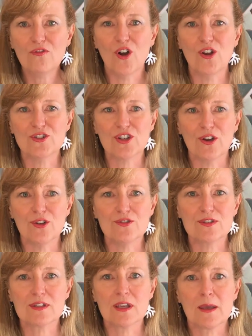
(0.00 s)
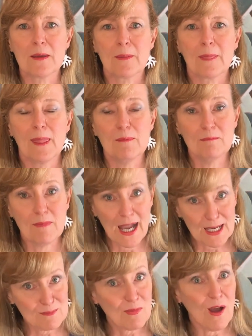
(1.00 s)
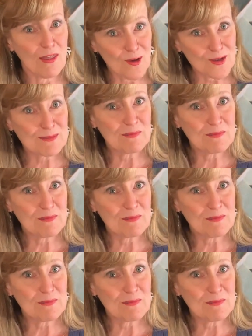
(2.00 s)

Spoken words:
photos made by those